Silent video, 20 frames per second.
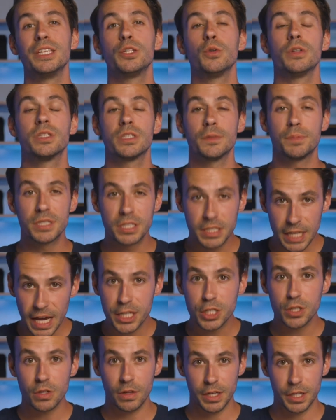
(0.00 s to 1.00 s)
to a
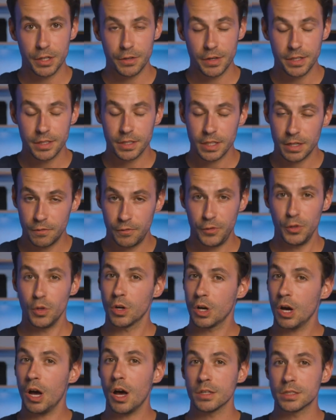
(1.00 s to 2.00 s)
substantial increase in fuel
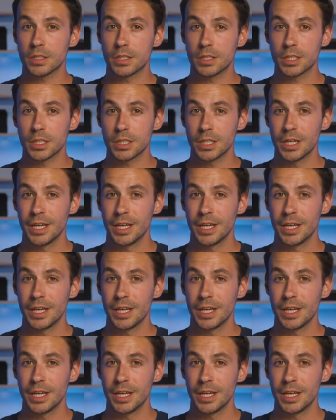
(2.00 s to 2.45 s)
costs.